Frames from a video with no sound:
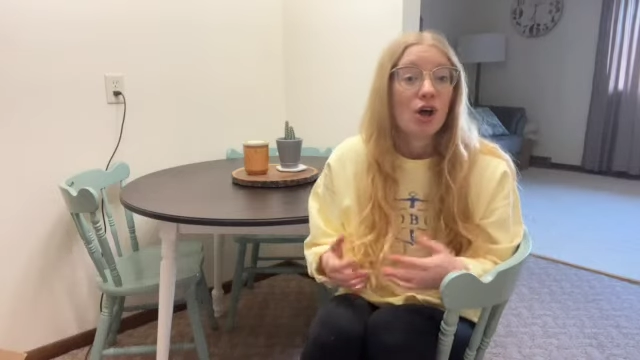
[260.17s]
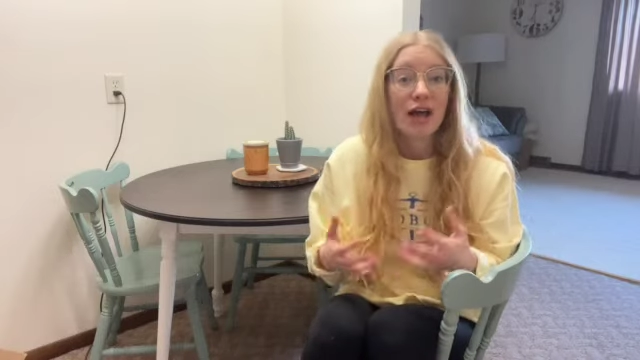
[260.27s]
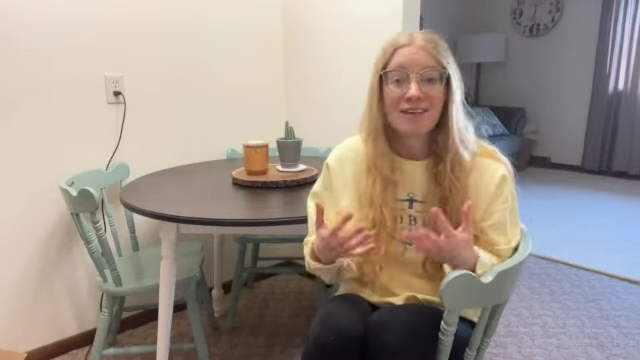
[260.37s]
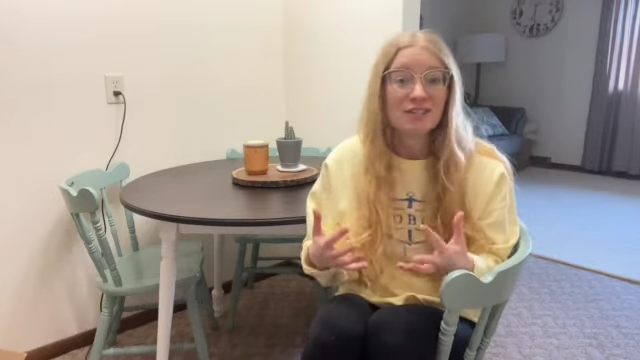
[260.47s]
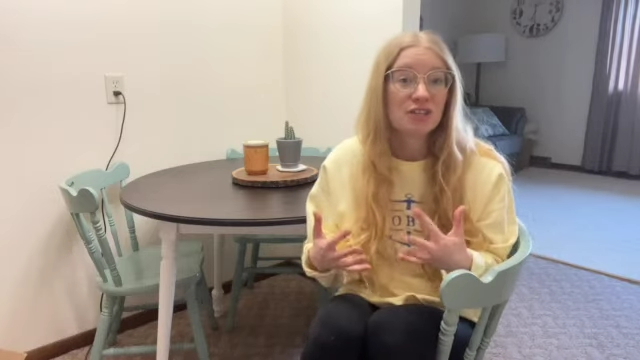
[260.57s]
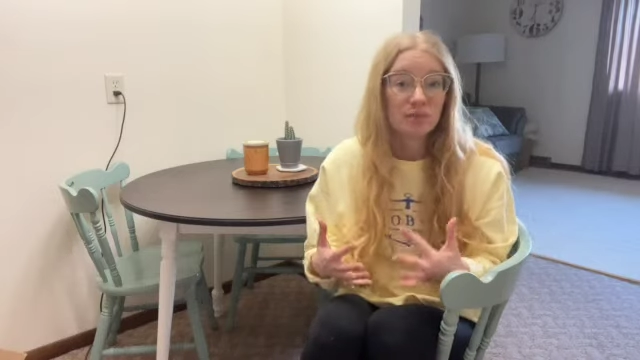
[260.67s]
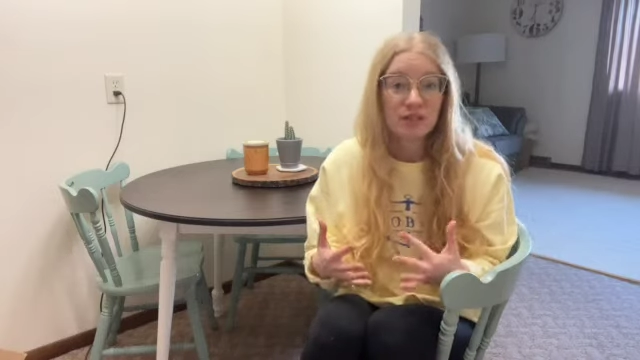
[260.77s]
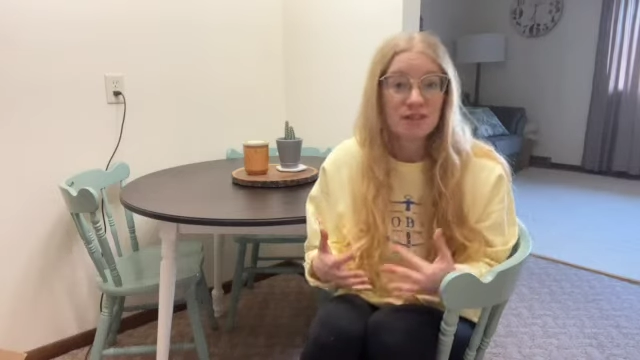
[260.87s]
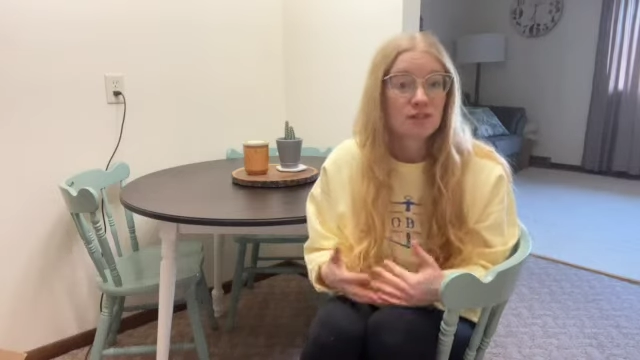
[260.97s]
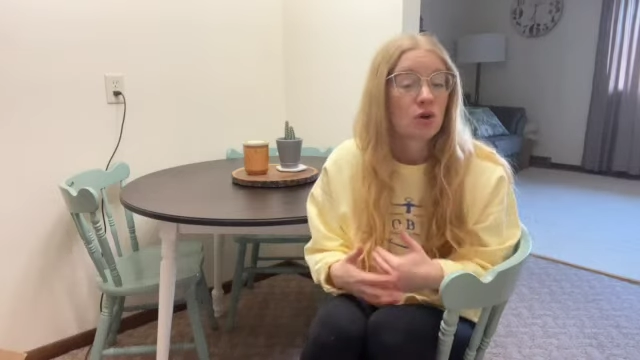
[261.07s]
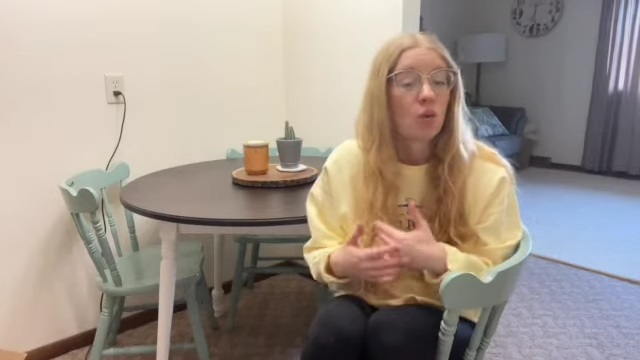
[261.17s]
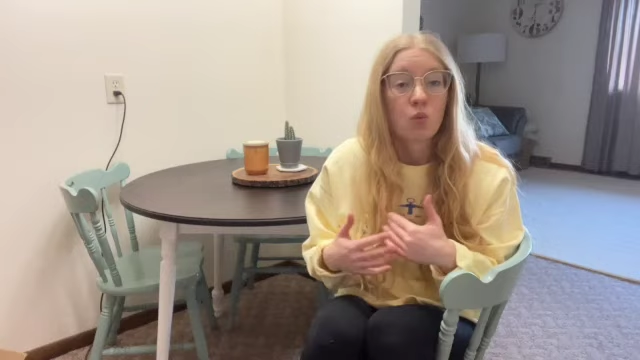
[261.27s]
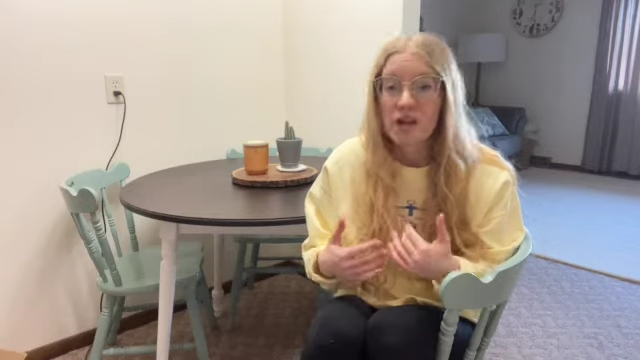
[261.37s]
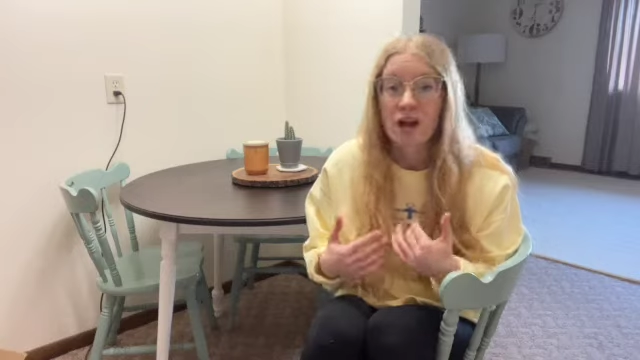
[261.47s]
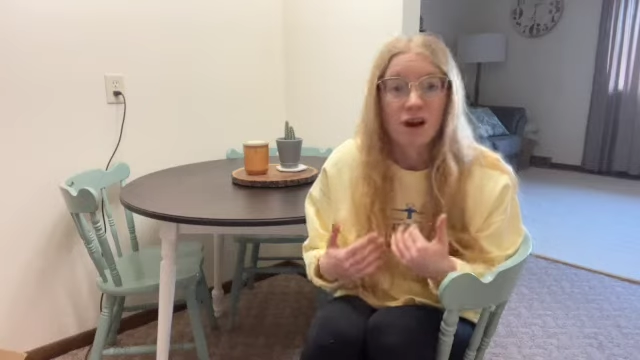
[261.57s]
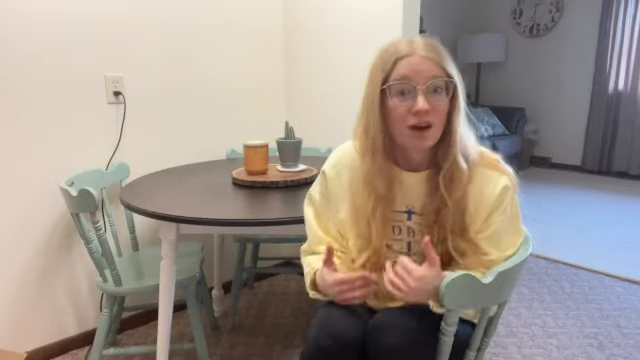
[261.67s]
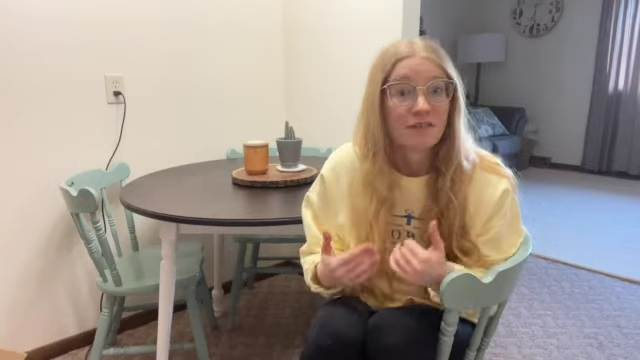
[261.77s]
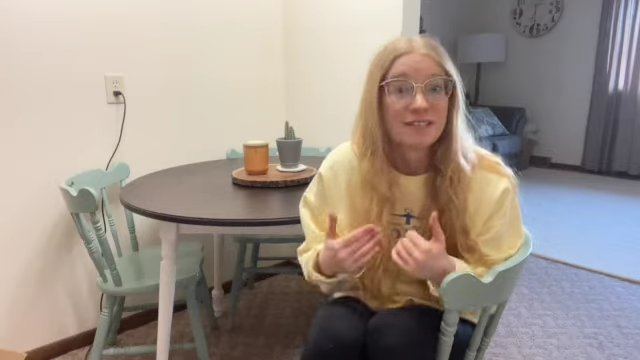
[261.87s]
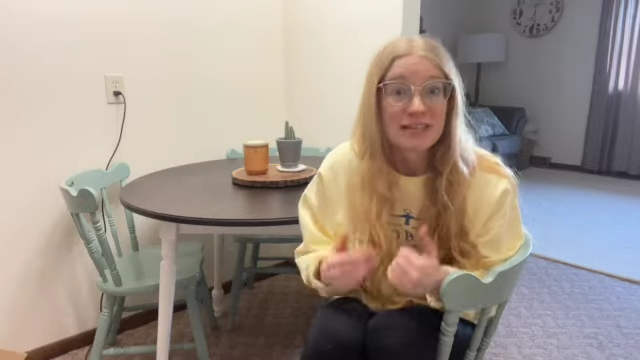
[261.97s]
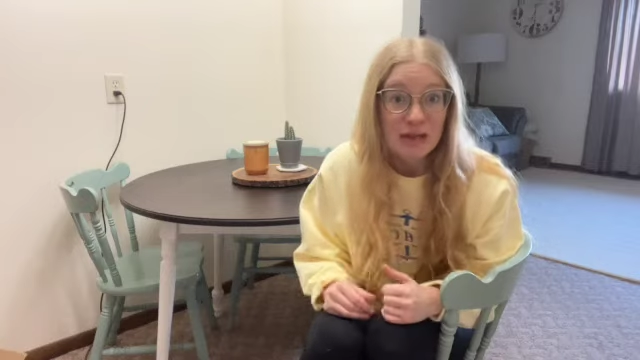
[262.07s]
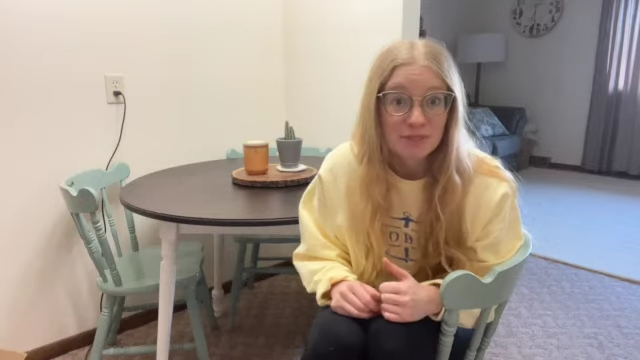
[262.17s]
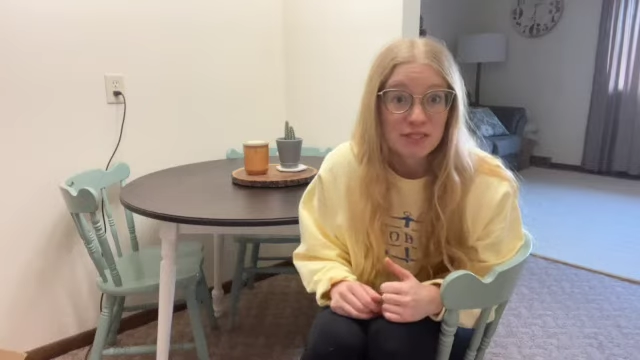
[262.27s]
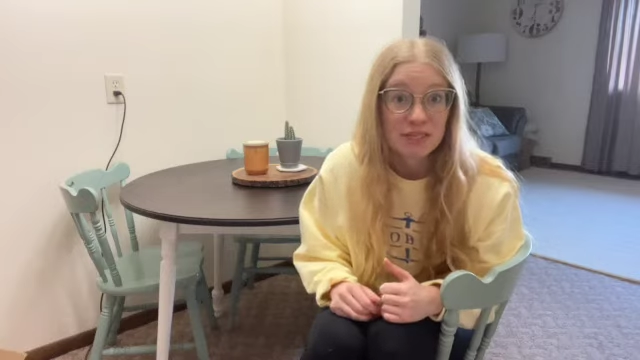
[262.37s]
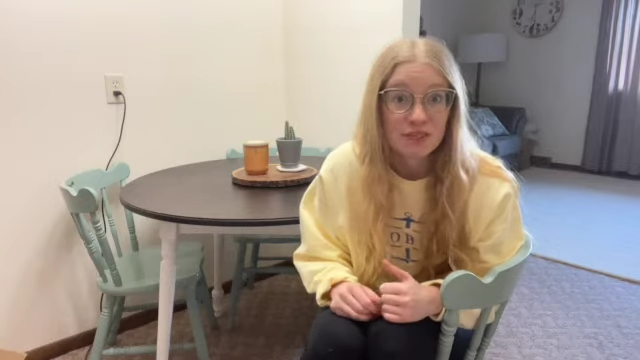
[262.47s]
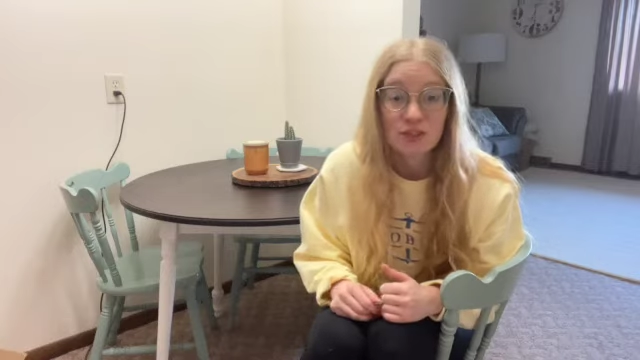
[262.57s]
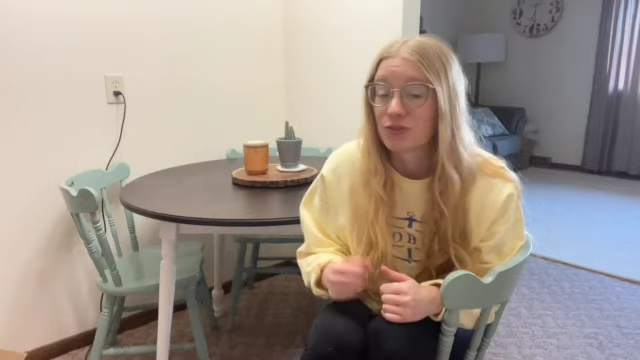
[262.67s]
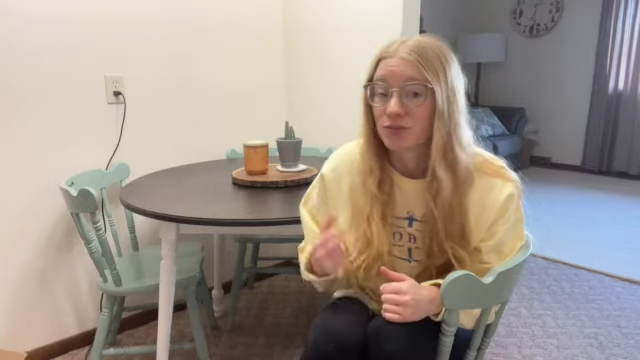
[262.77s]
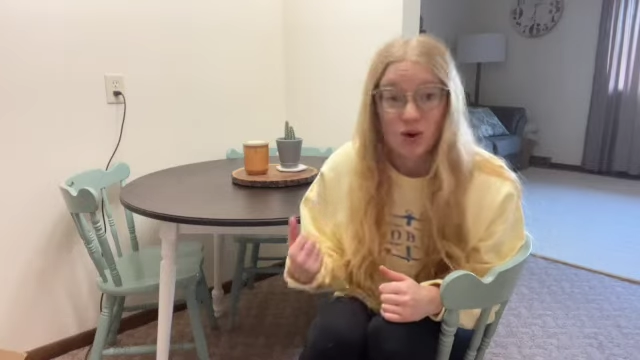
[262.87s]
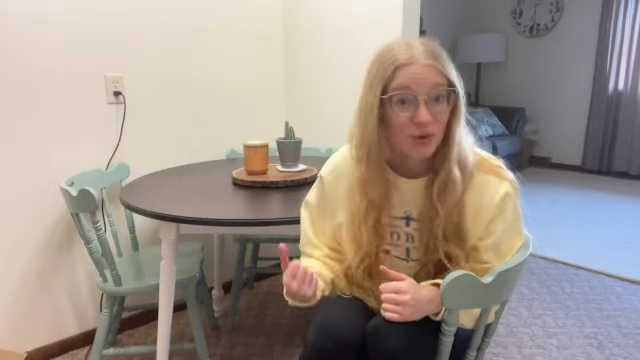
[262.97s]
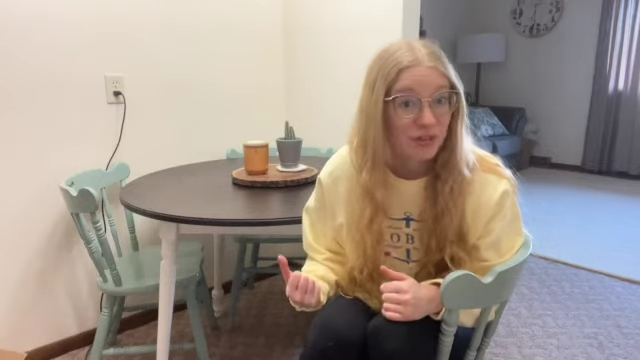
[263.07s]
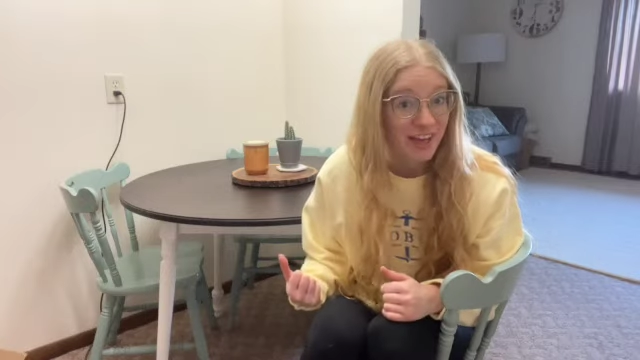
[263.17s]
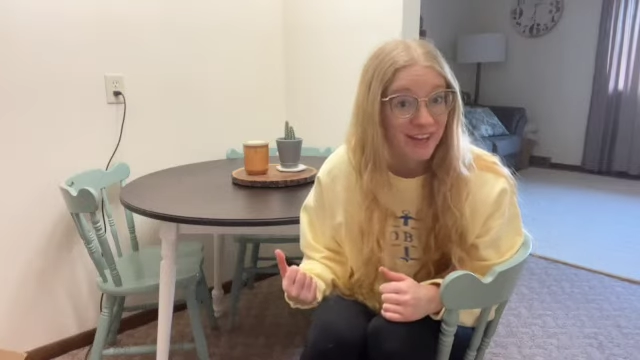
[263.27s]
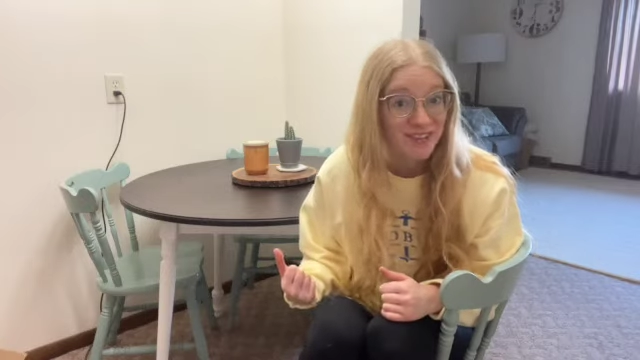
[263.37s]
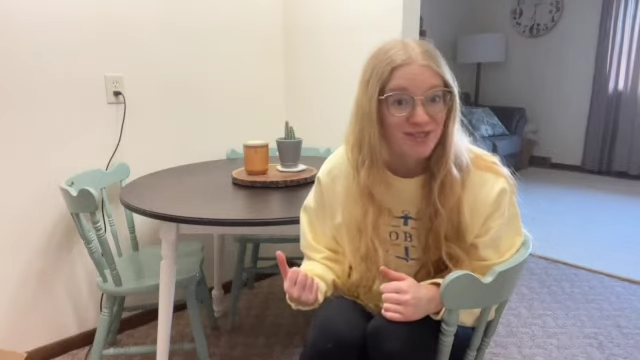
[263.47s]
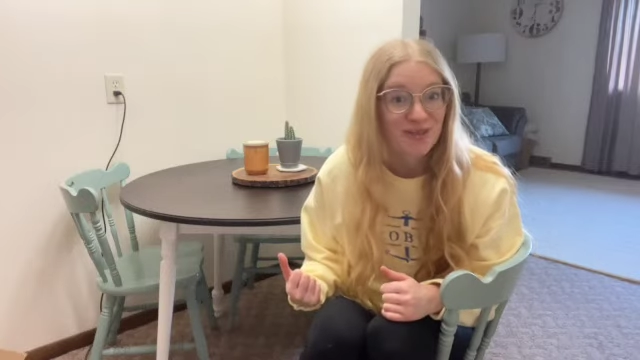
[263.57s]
as humans, we are often tempted to throw things,